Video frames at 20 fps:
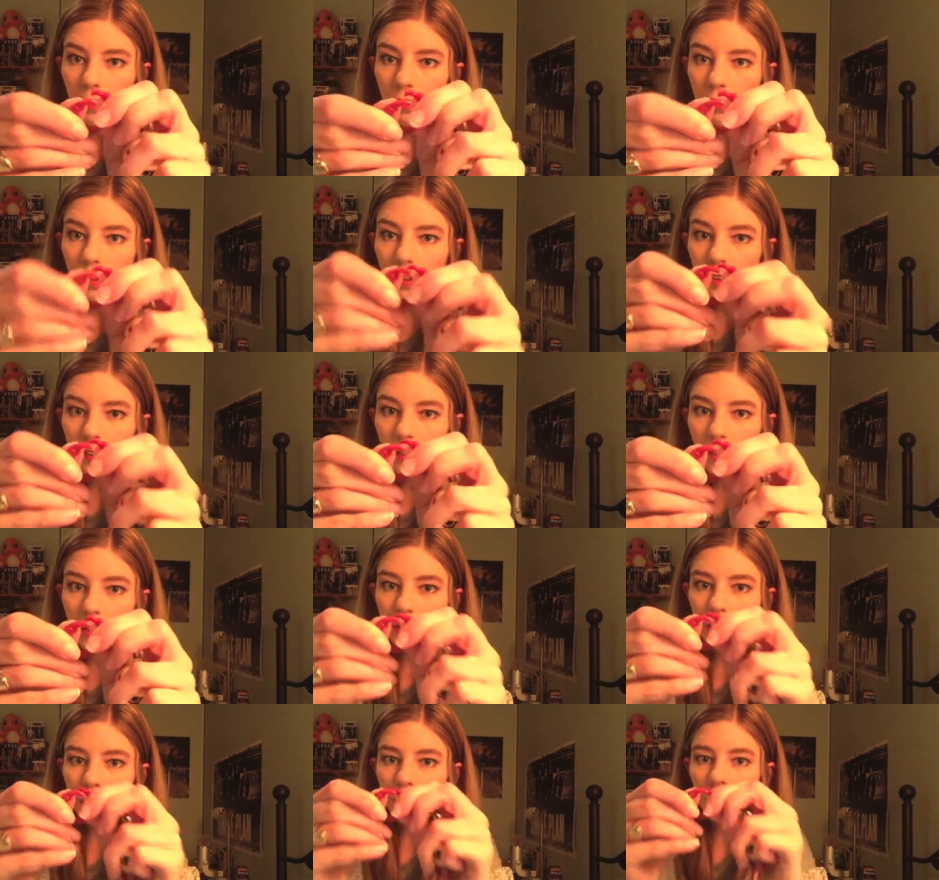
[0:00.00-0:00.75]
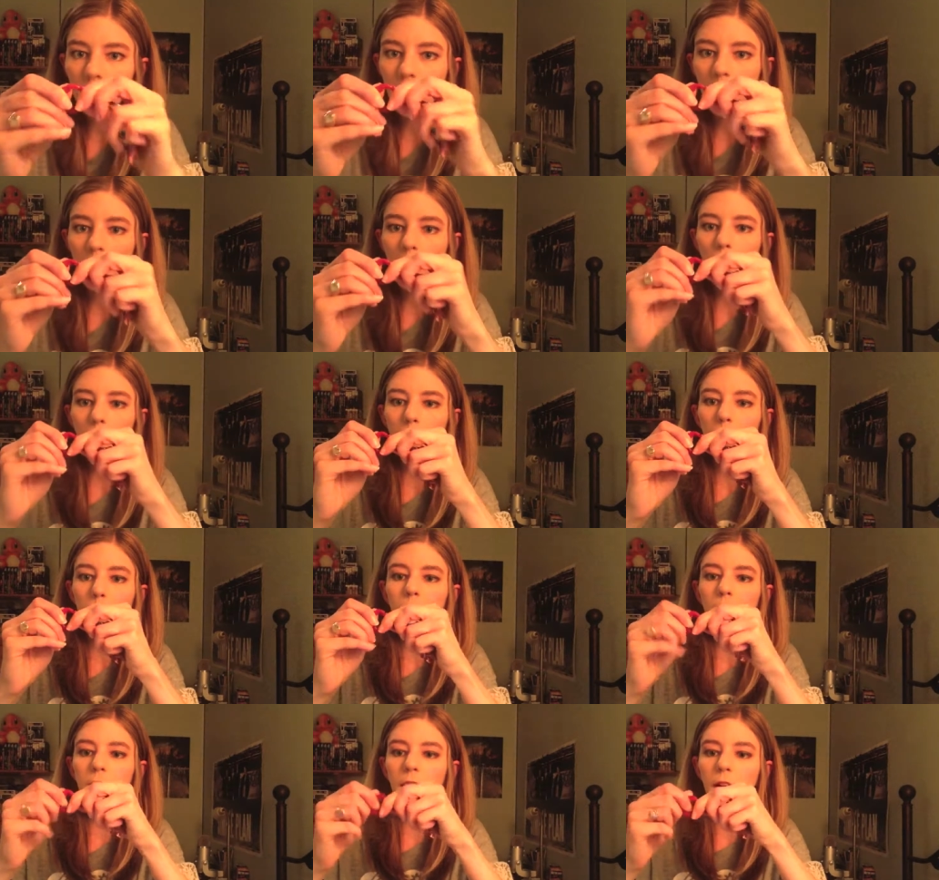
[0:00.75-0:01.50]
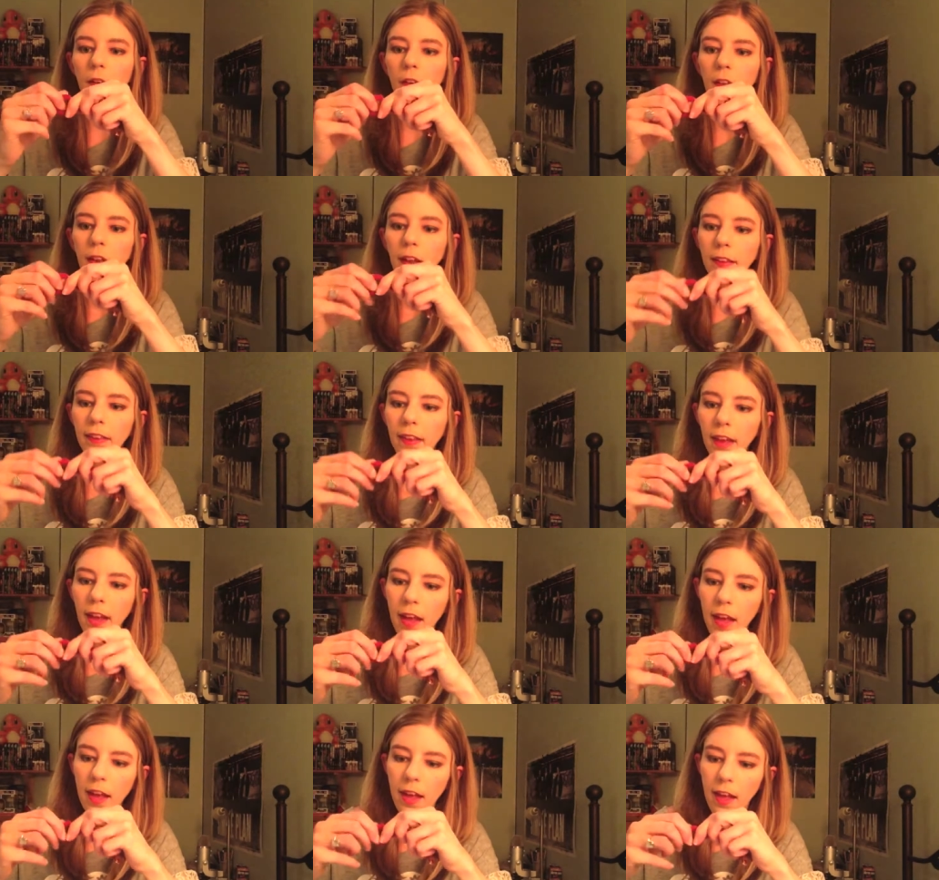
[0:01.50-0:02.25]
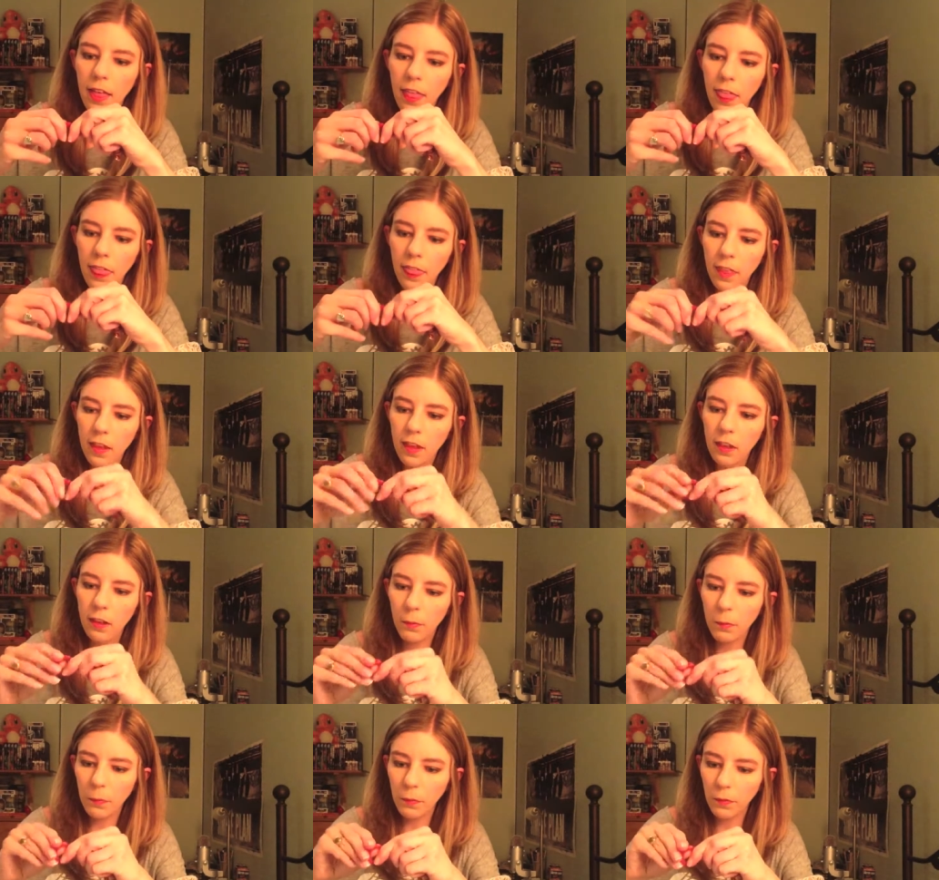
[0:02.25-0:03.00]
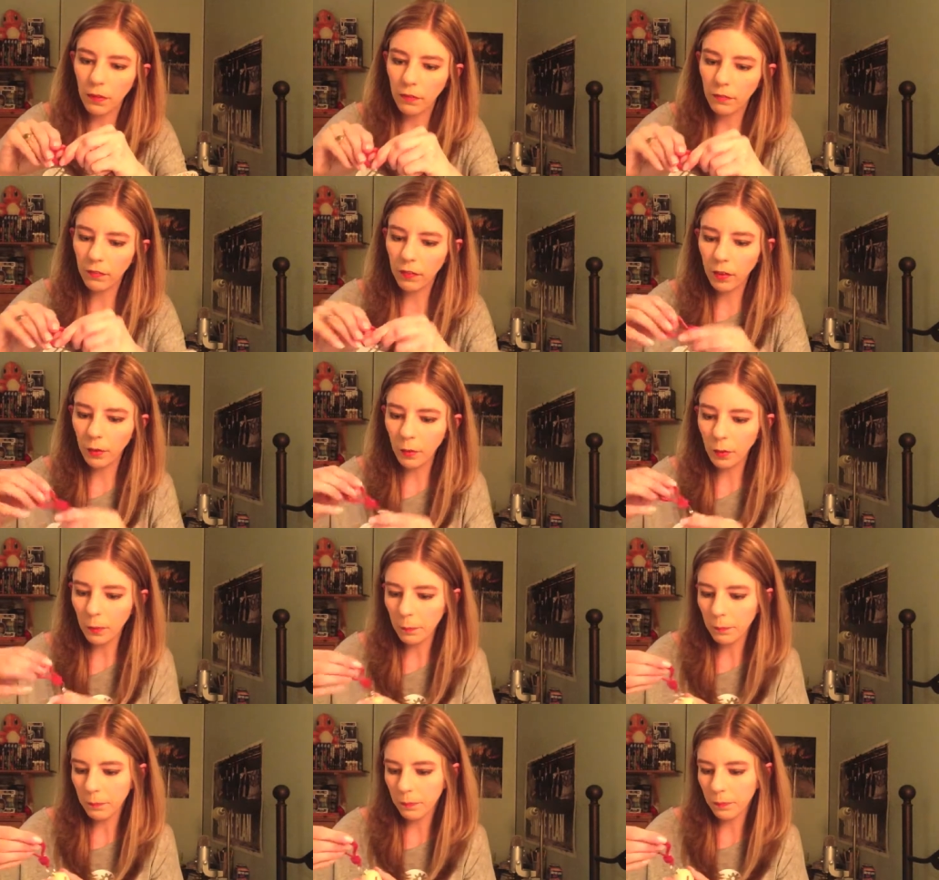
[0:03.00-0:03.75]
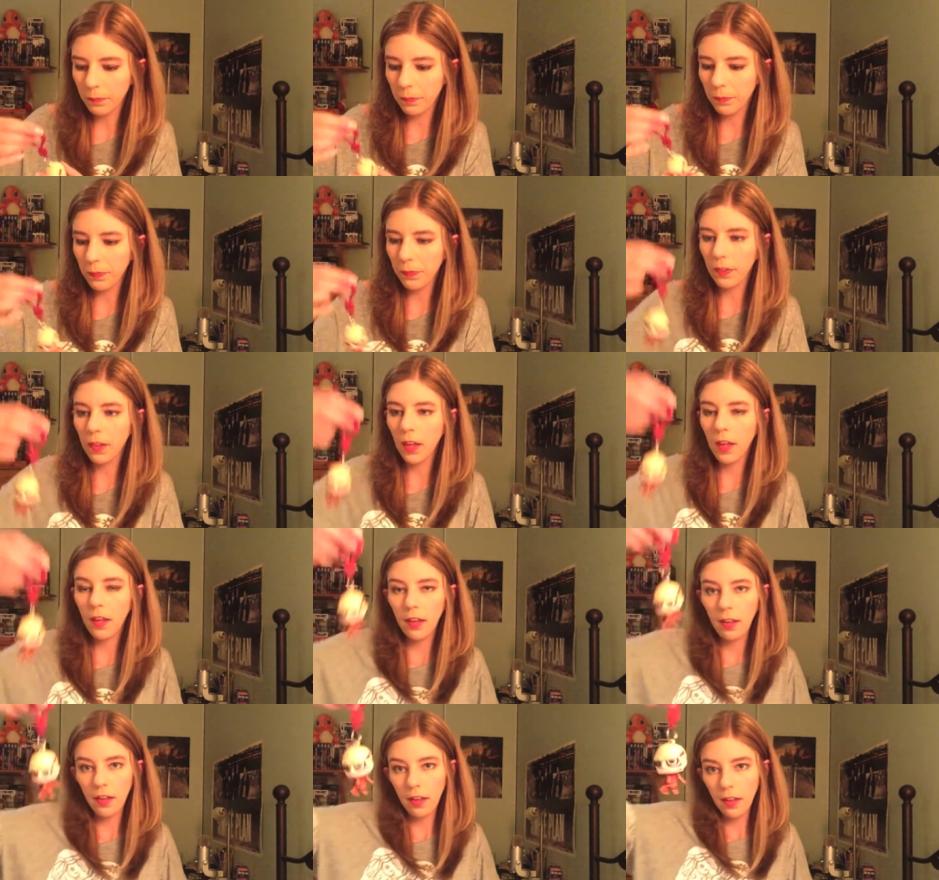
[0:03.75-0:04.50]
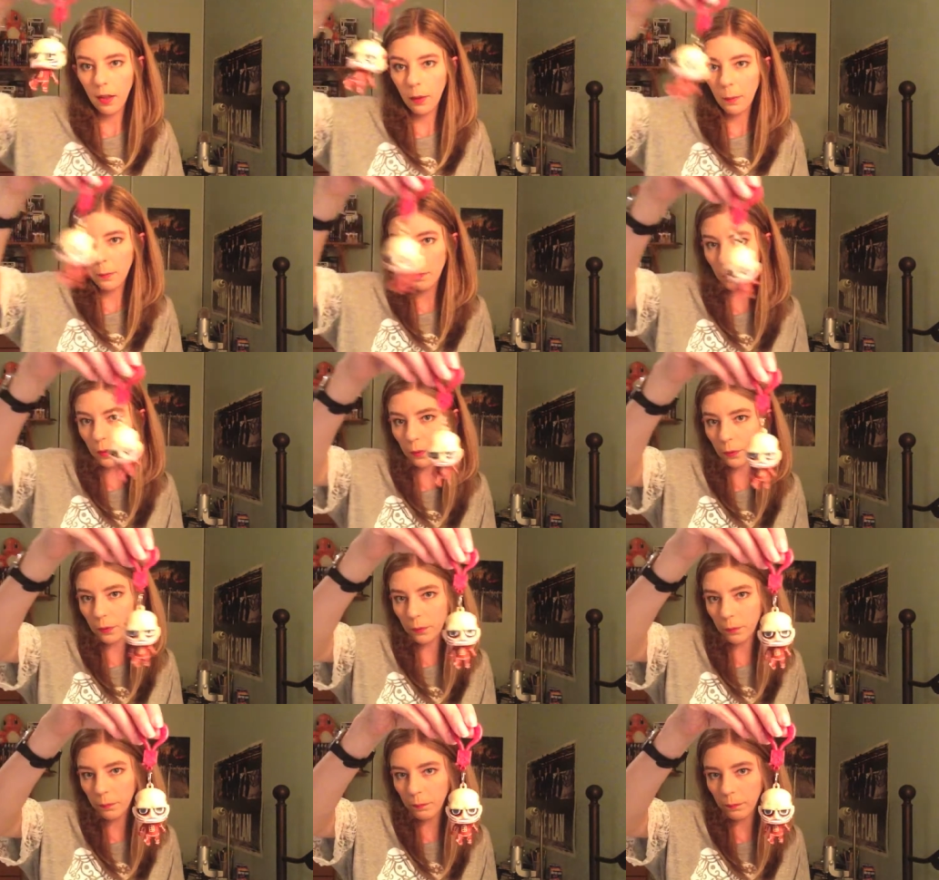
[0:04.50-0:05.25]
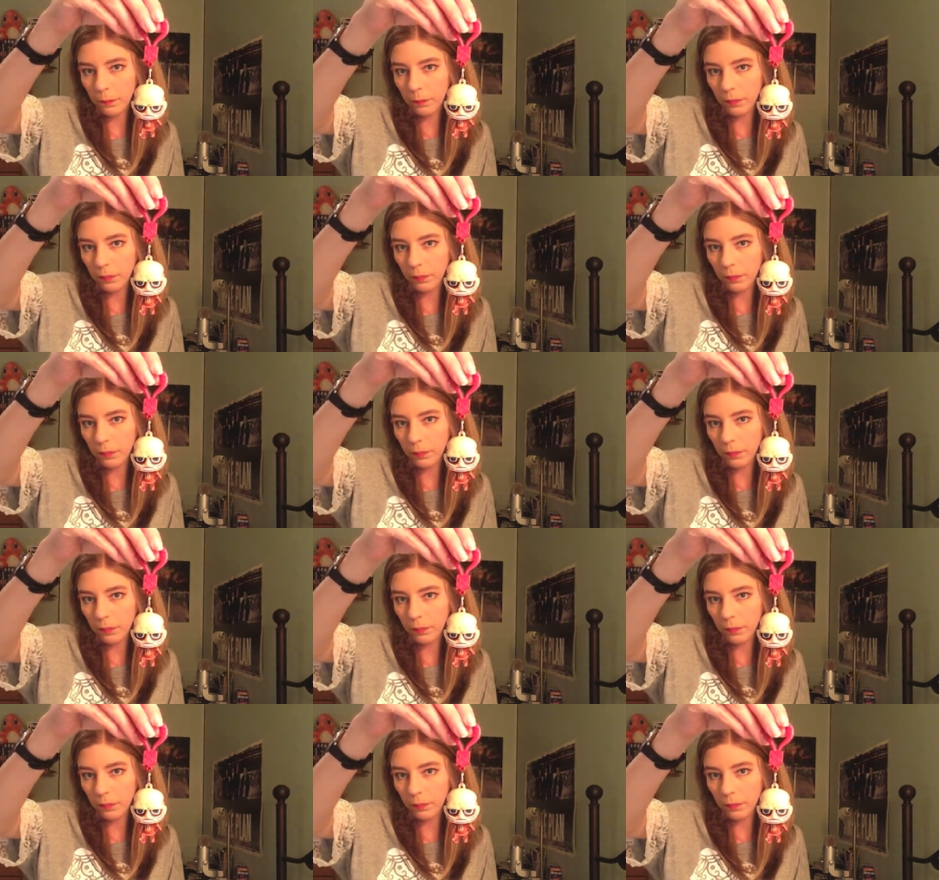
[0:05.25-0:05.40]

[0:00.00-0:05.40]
So you can put it out like that. This is really really cool. Pretty cool.